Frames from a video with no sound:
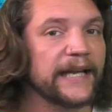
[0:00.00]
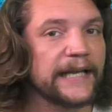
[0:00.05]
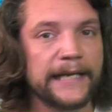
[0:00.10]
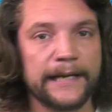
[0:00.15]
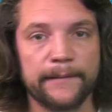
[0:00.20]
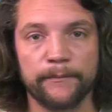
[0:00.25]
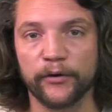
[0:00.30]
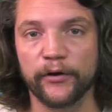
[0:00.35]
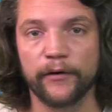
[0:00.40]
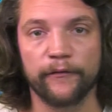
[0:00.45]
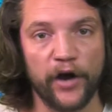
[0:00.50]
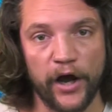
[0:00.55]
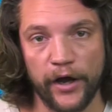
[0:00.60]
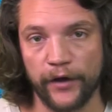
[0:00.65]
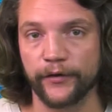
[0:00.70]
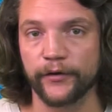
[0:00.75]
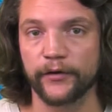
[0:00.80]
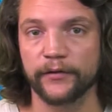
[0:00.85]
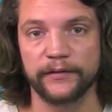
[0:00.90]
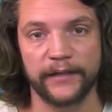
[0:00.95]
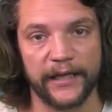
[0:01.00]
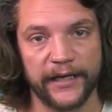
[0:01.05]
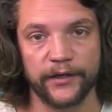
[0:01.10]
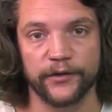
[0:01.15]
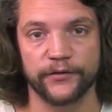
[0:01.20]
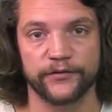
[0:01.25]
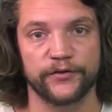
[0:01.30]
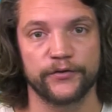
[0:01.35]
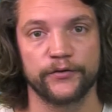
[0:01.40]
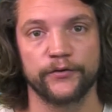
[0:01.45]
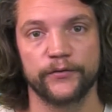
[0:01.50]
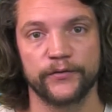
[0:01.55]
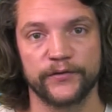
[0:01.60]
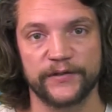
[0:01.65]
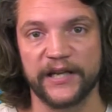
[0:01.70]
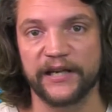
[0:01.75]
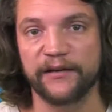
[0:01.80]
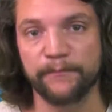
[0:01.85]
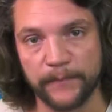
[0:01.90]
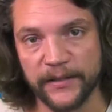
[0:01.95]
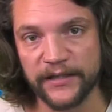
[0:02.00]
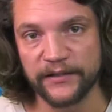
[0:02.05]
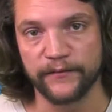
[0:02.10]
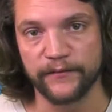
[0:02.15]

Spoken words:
any number of other layer 2s that have been